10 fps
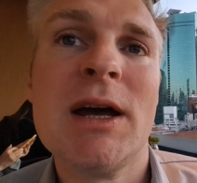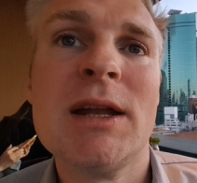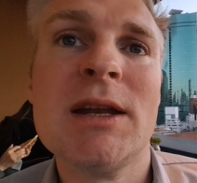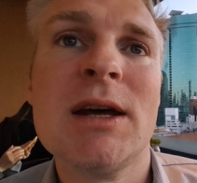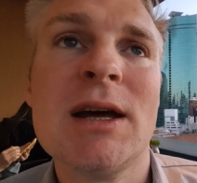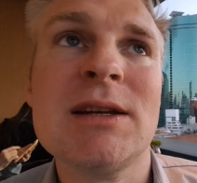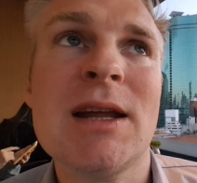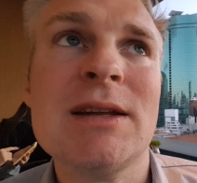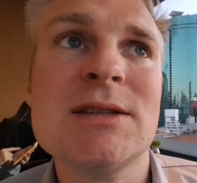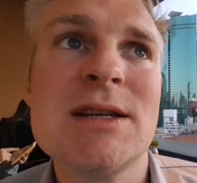and uh, and
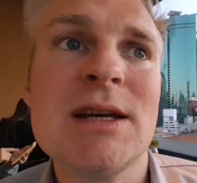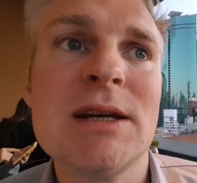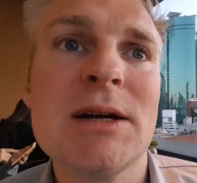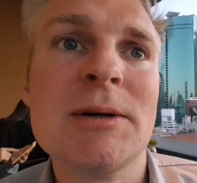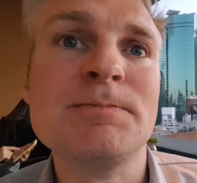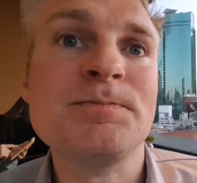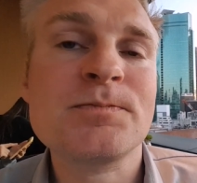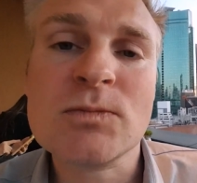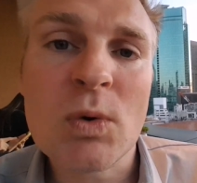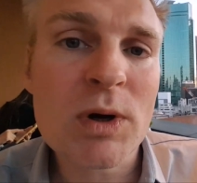and they
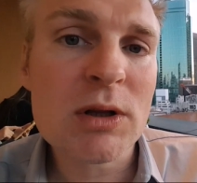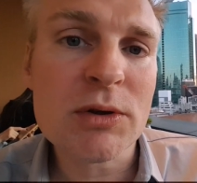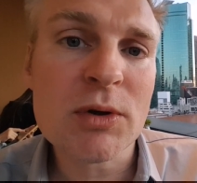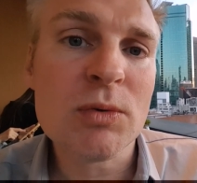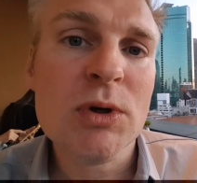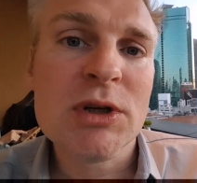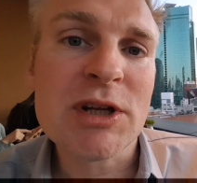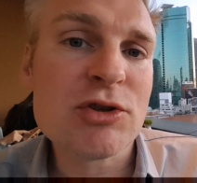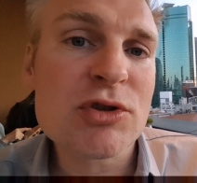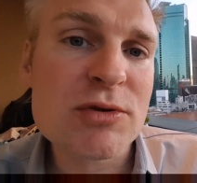um, well you know
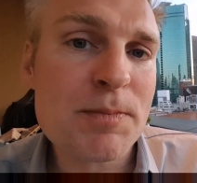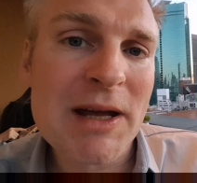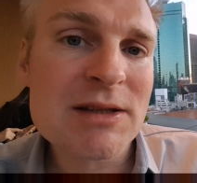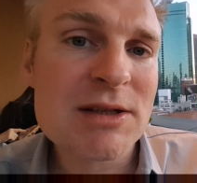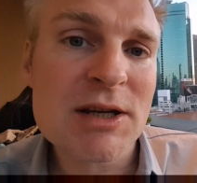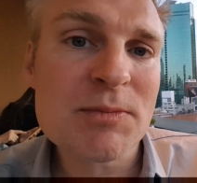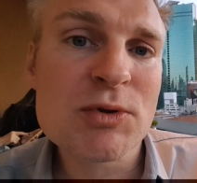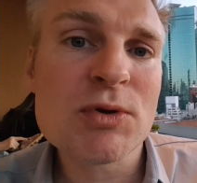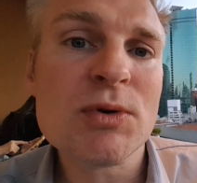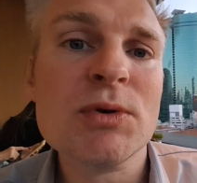they just spend
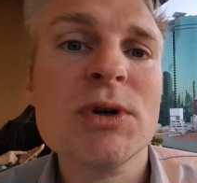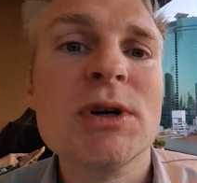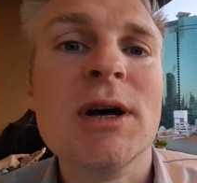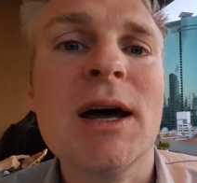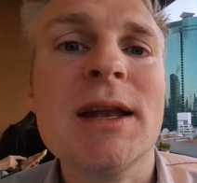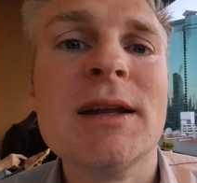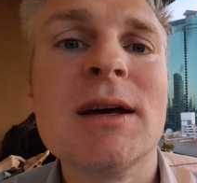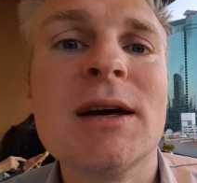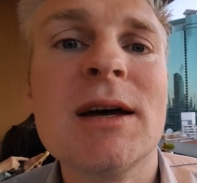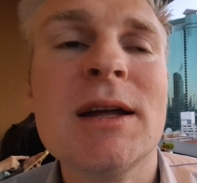crypto, and,
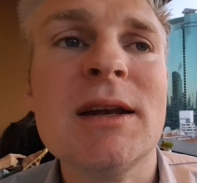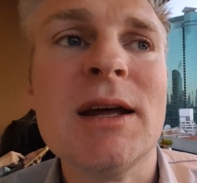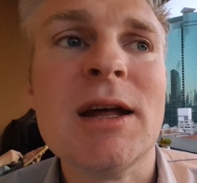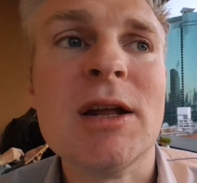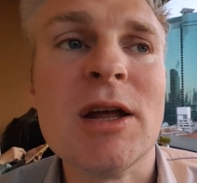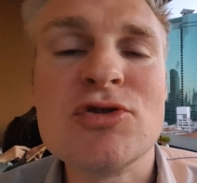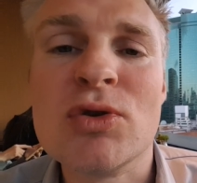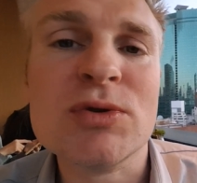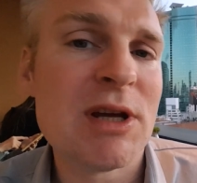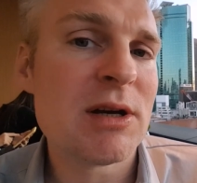uh, and and and
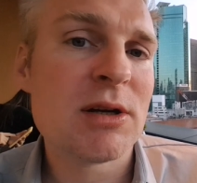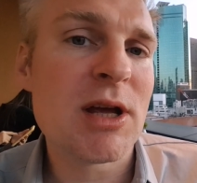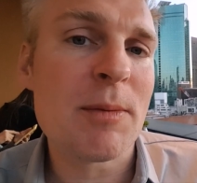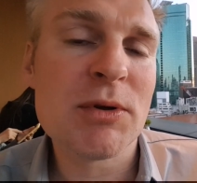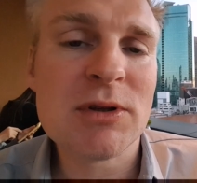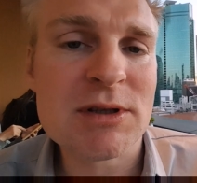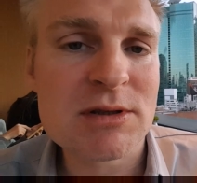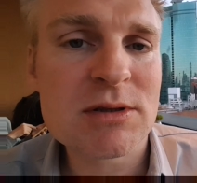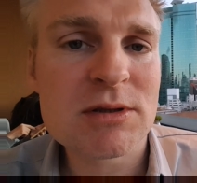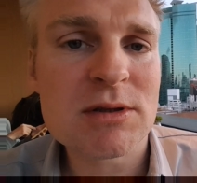so their capital
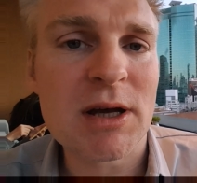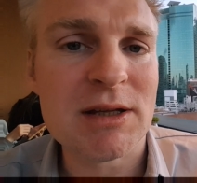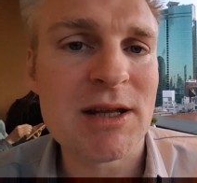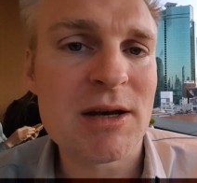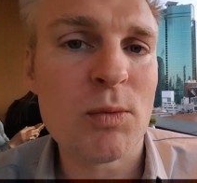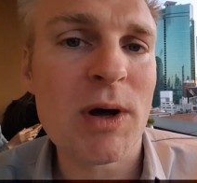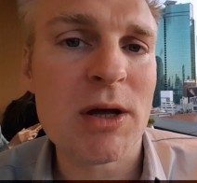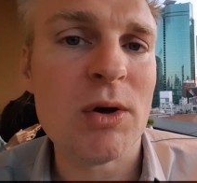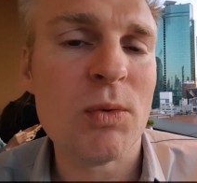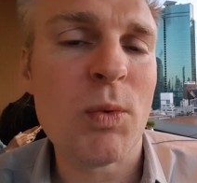is uh, their
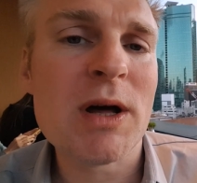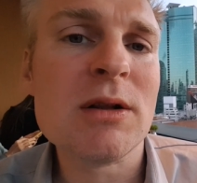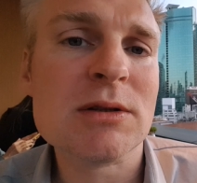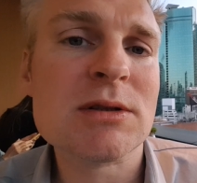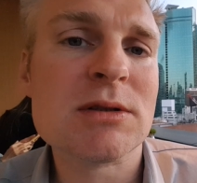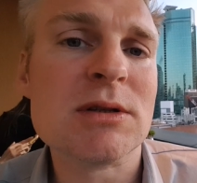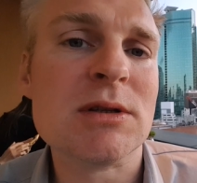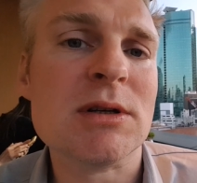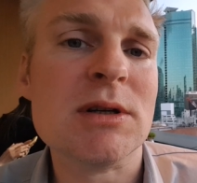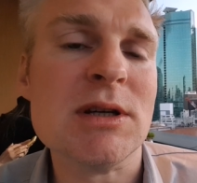wealth
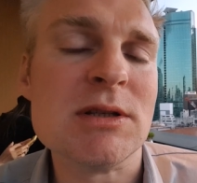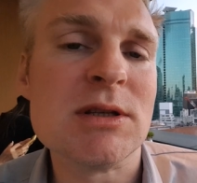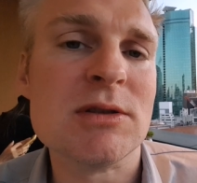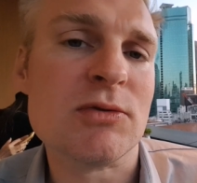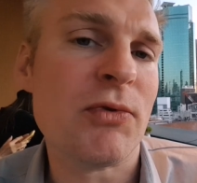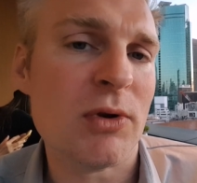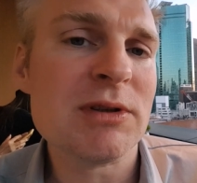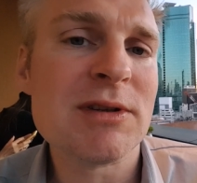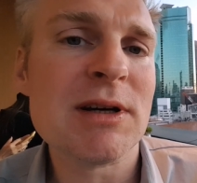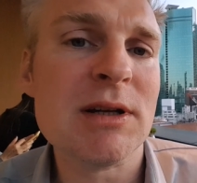uh, is, is
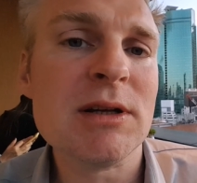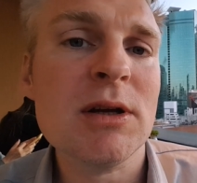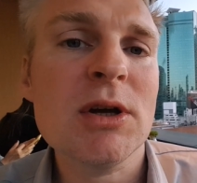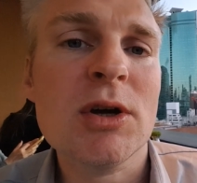volatile. Eh?